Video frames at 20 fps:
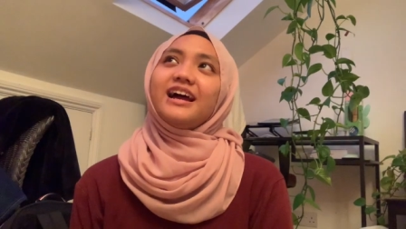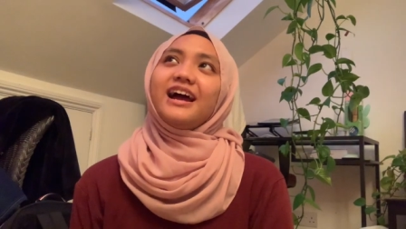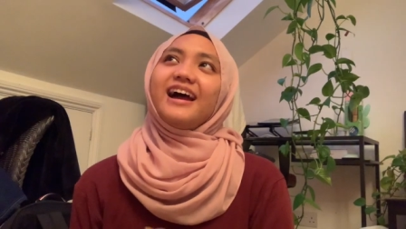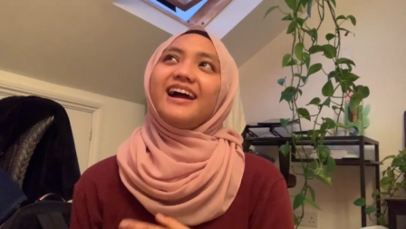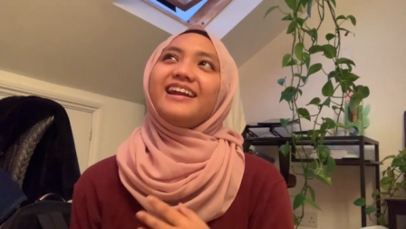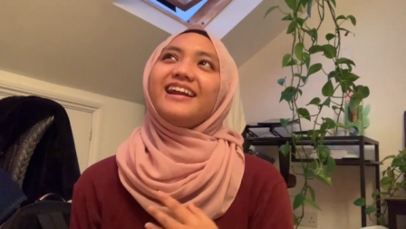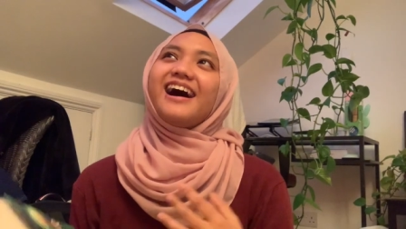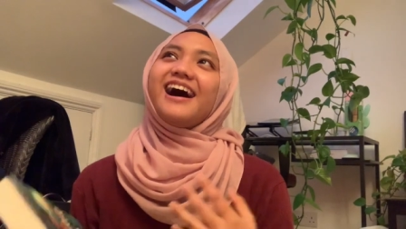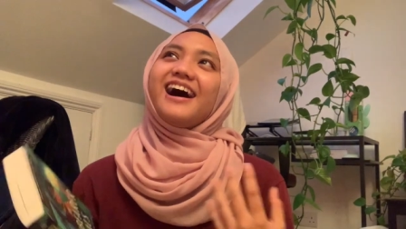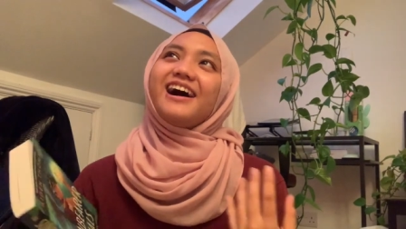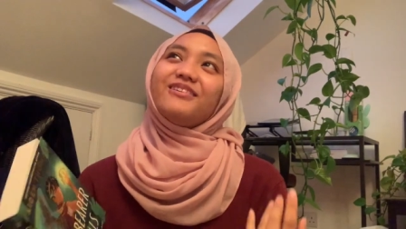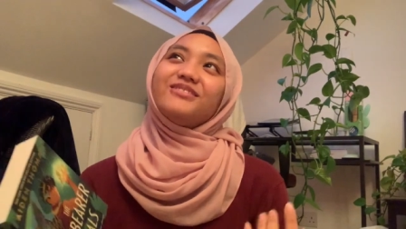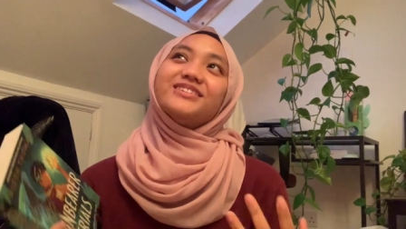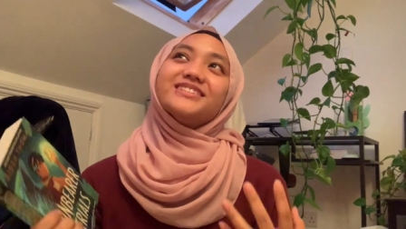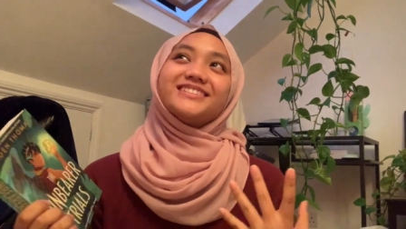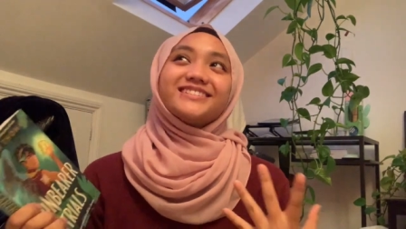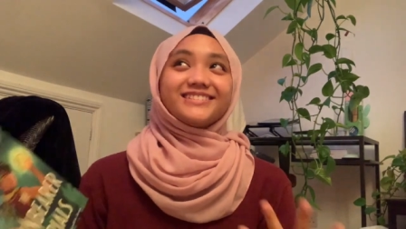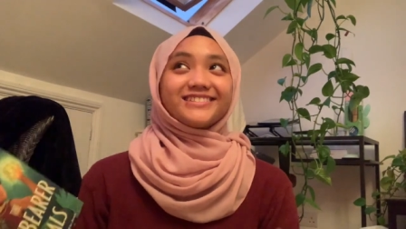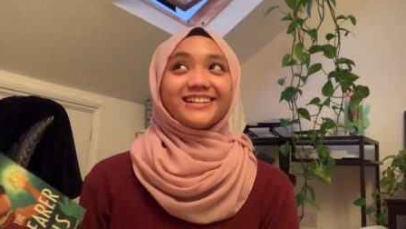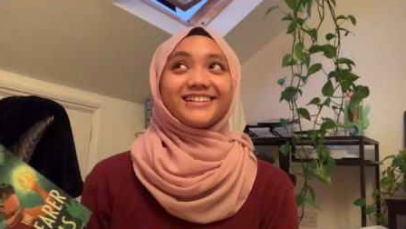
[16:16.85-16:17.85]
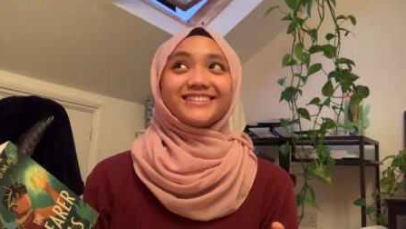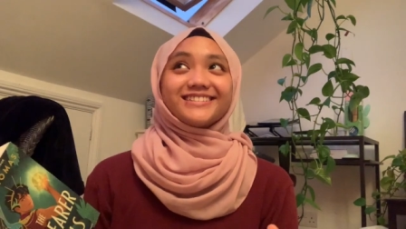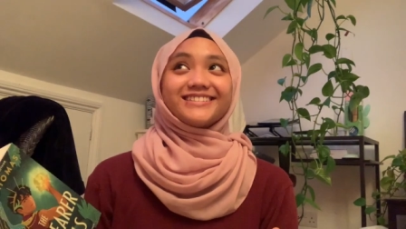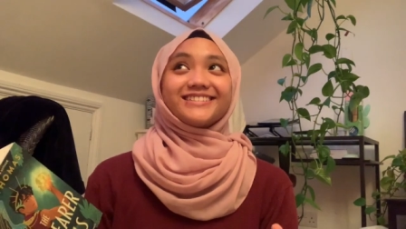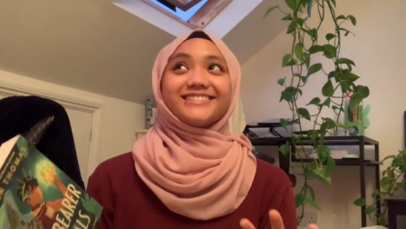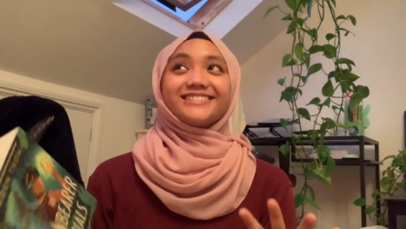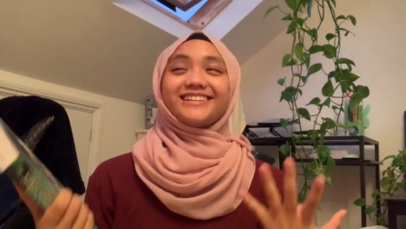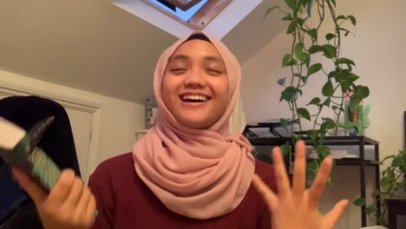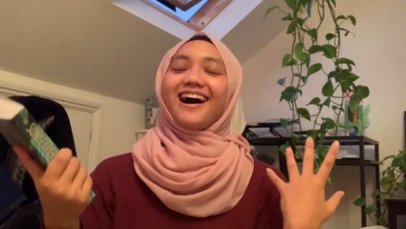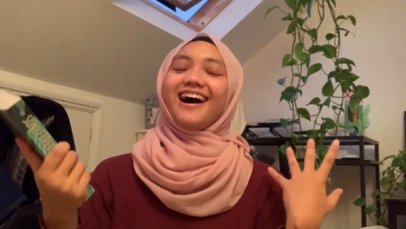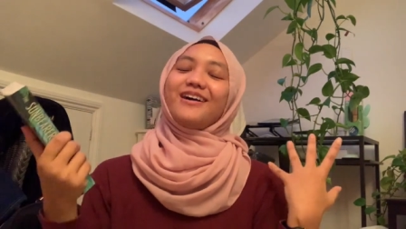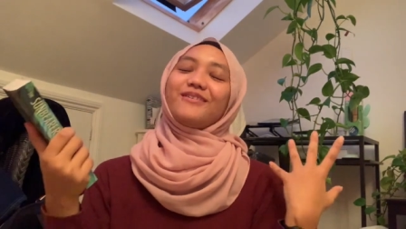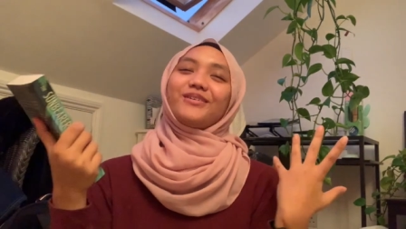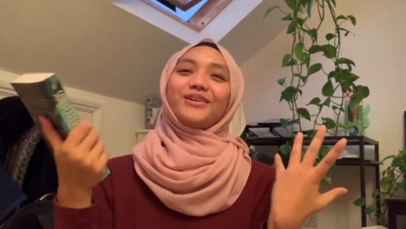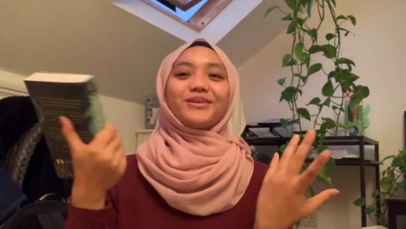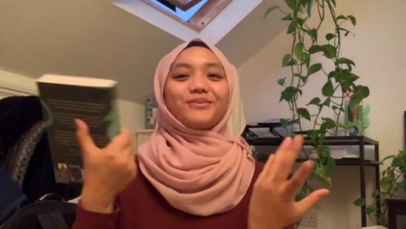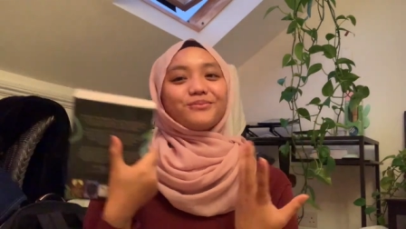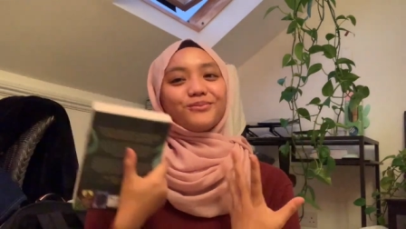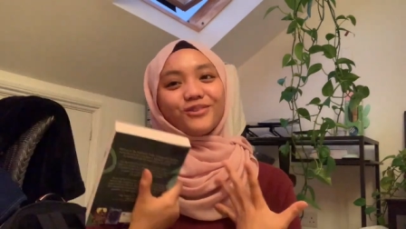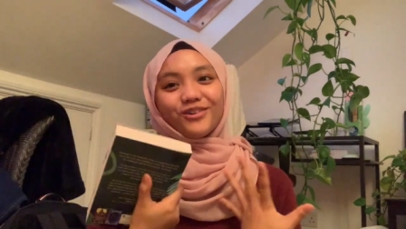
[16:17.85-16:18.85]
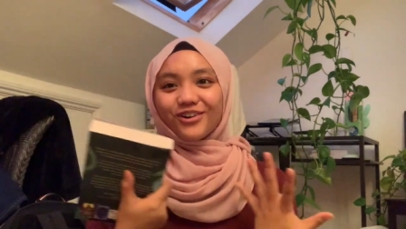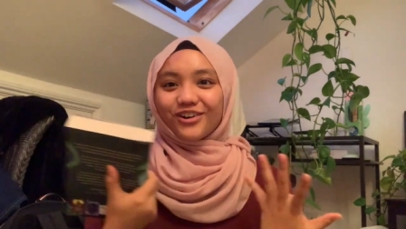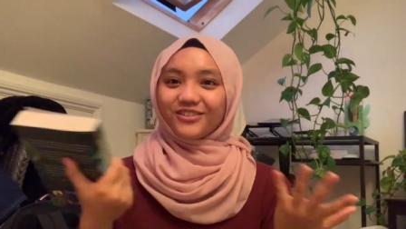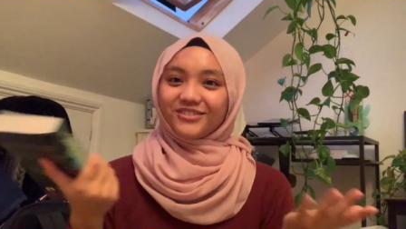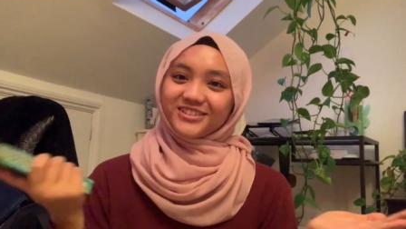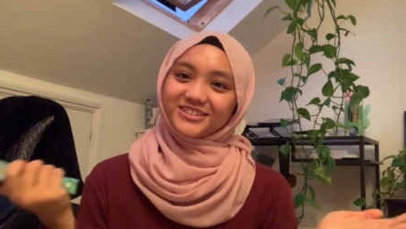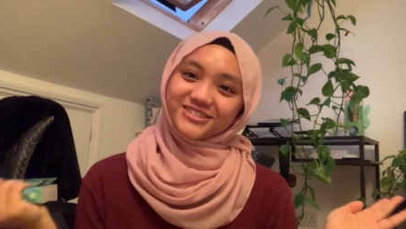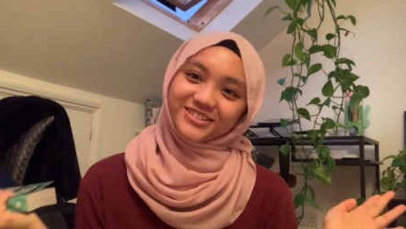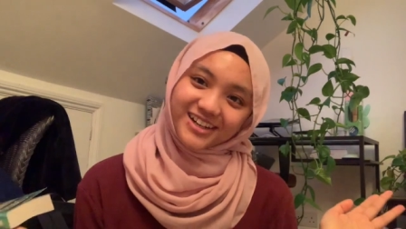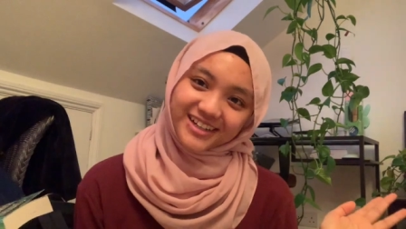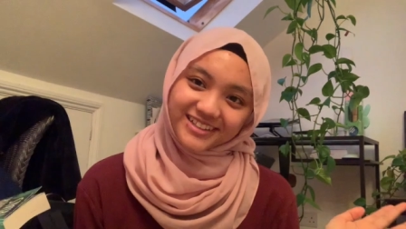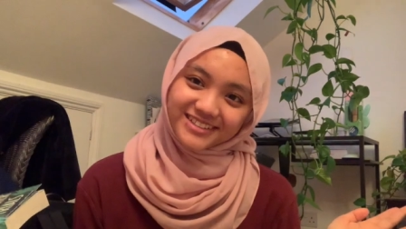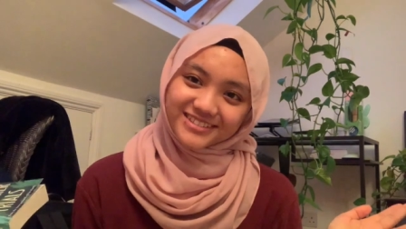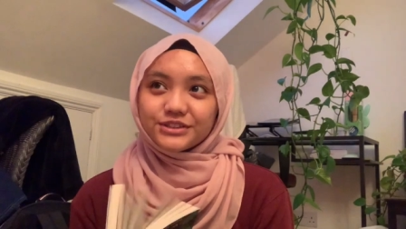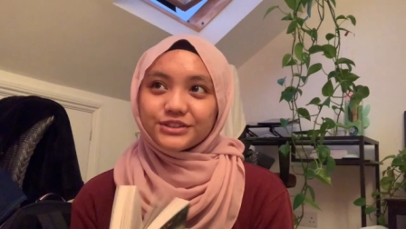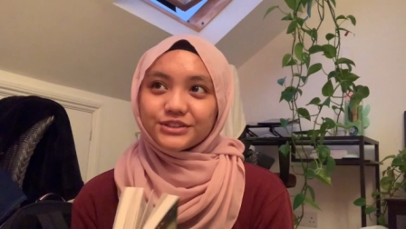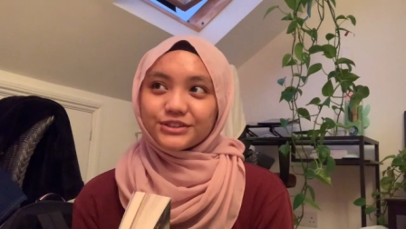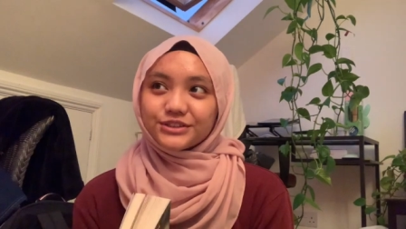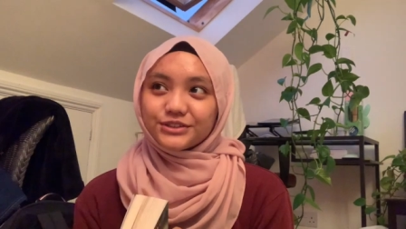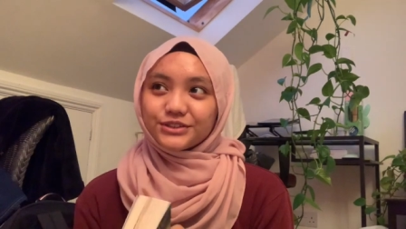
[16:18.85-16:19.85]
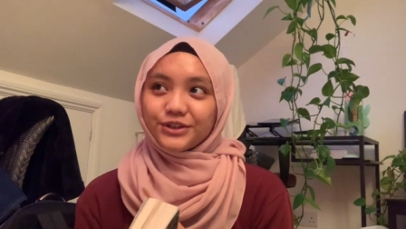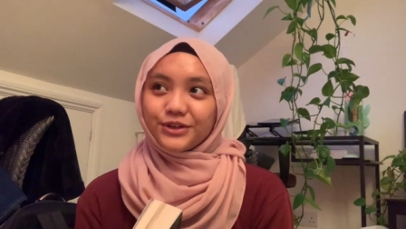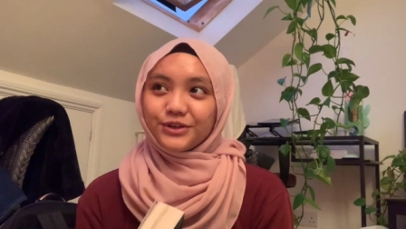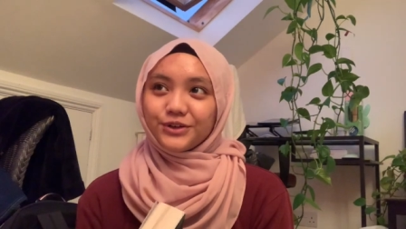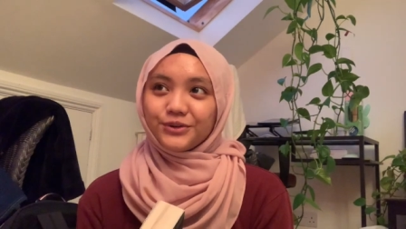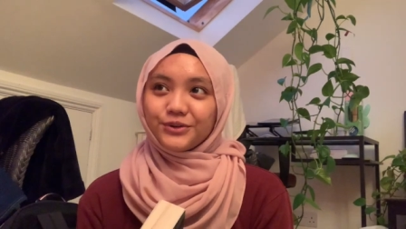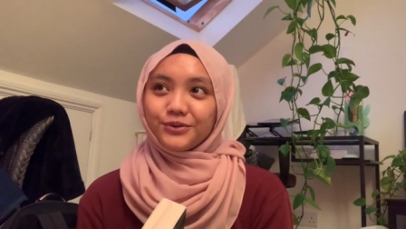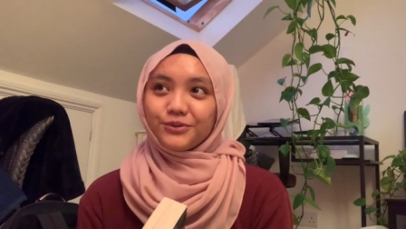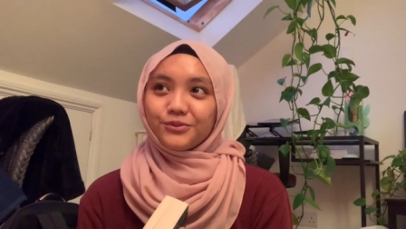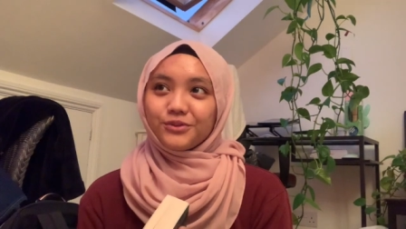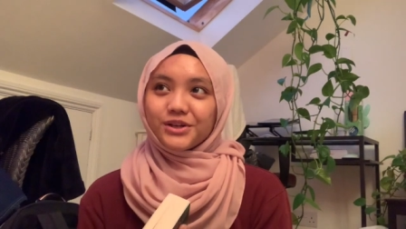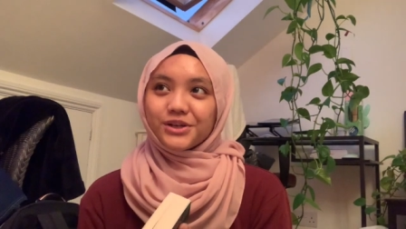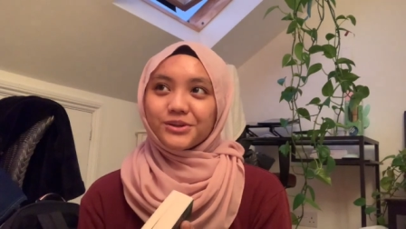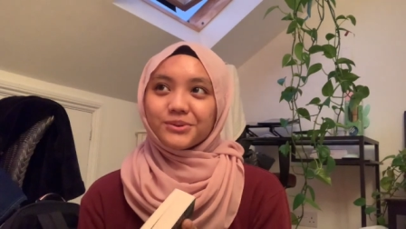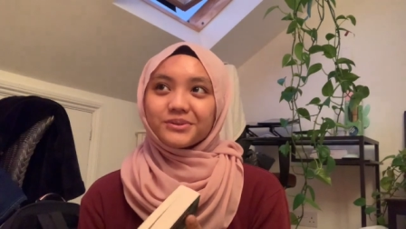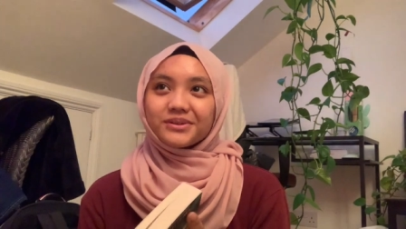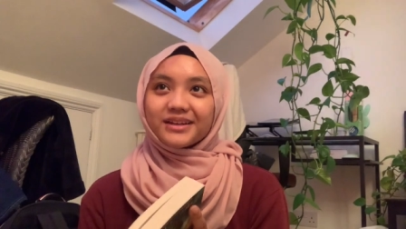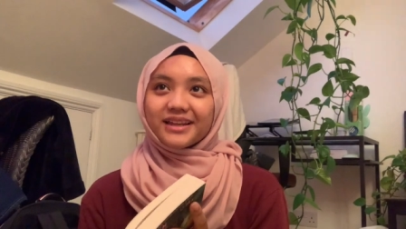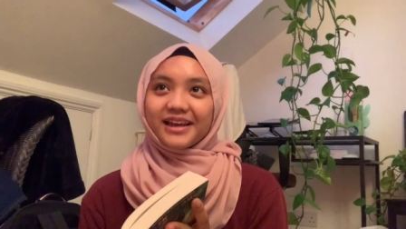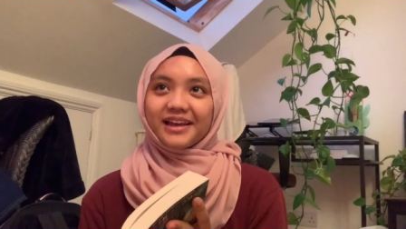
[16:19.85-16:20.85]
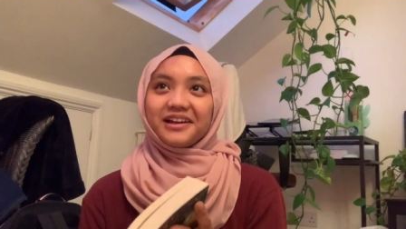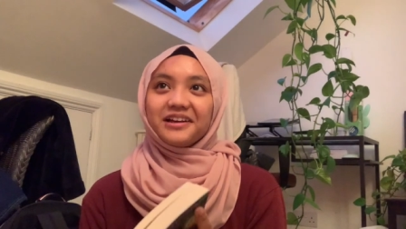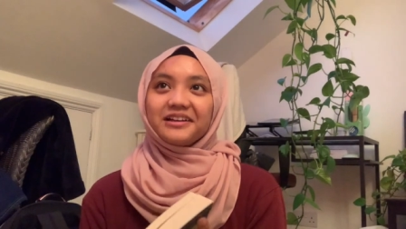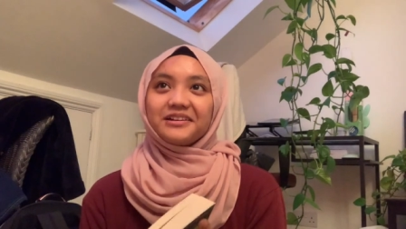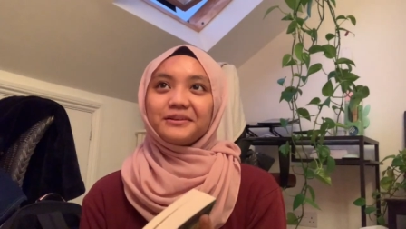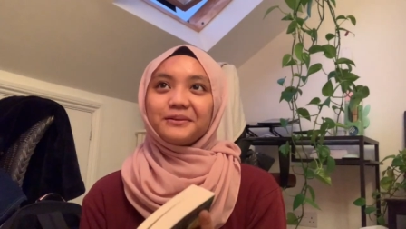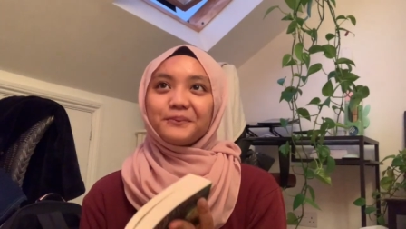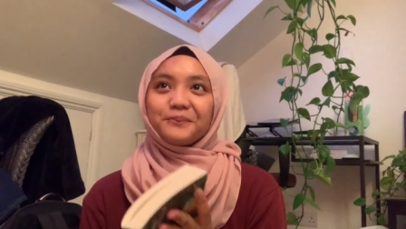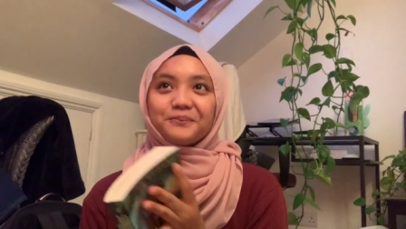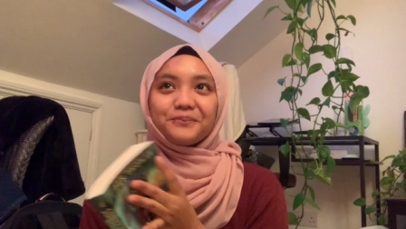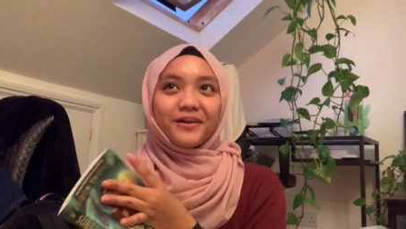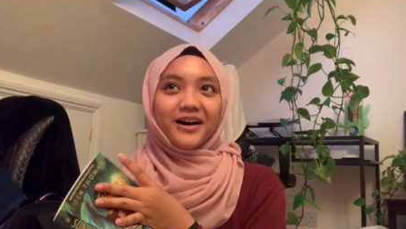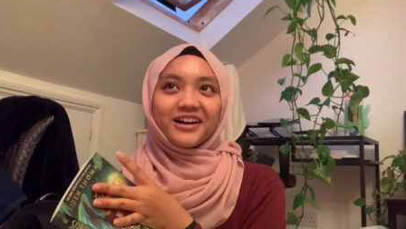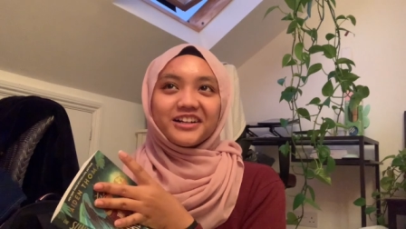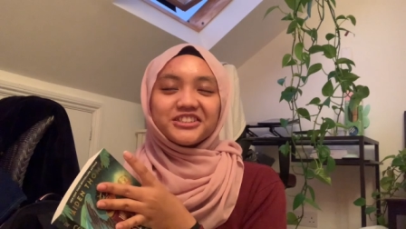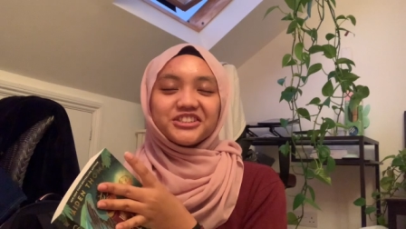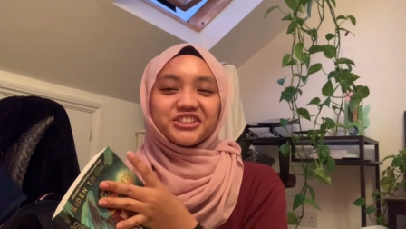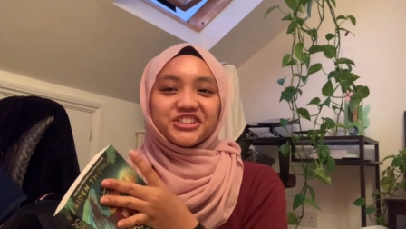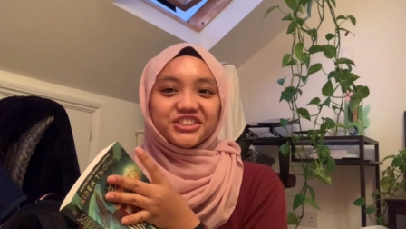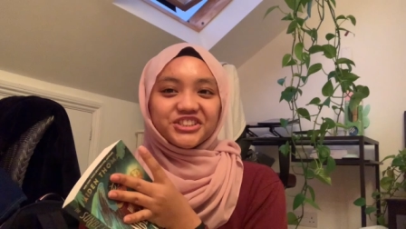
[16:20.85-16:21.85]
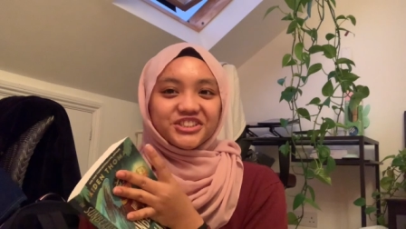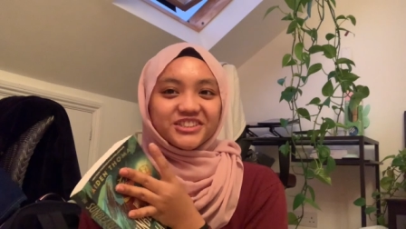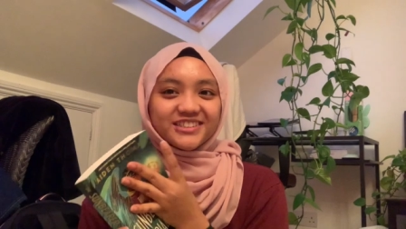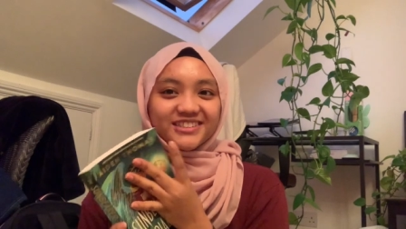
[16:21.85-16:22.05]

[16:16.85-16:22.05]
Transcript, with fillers: and I was just I want more trials so we don't get much